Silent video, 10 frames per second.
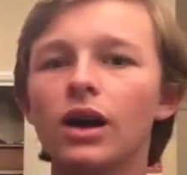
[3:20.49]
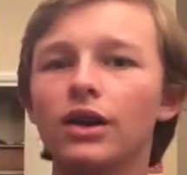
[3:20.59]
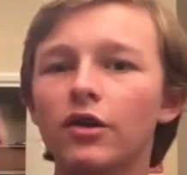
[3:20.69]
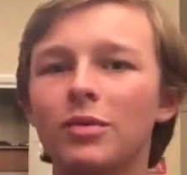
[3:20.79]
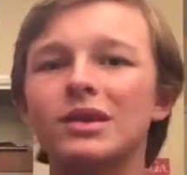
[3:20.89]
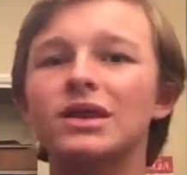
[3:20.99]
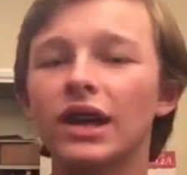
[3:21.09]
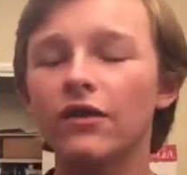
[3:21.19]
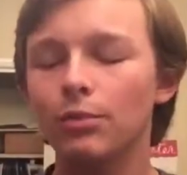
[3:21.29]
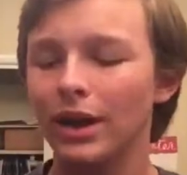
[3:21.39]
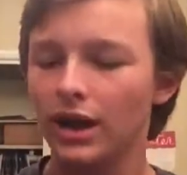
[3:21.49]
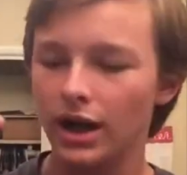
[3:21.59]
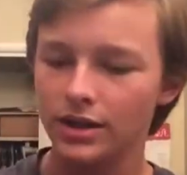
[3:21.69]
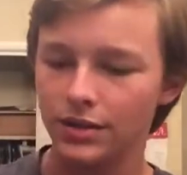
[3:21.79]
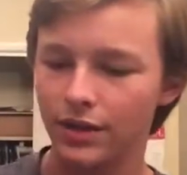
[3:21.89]
you've been saved by
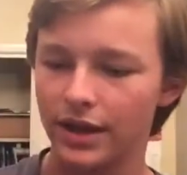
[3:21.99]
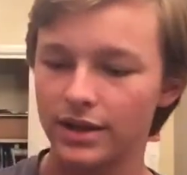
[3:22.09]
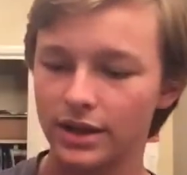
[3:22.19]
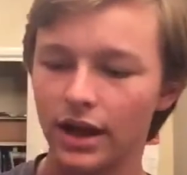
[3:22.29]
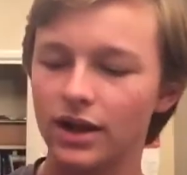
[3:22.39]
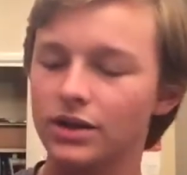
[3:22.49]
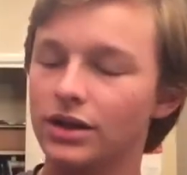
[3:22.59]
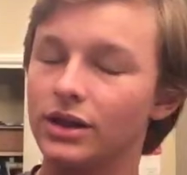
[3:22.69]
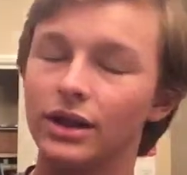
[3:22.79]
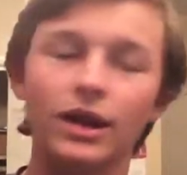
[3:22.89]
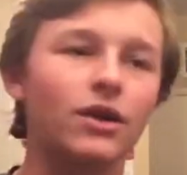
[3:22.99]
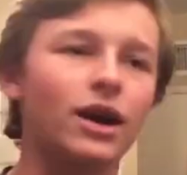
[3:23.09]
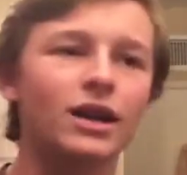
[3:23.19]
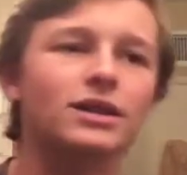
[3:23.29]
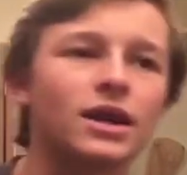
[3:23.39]
God's grace.
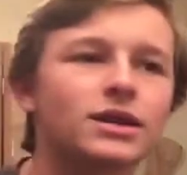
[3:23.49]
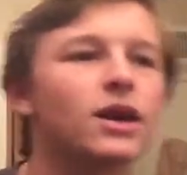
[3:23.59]
God says,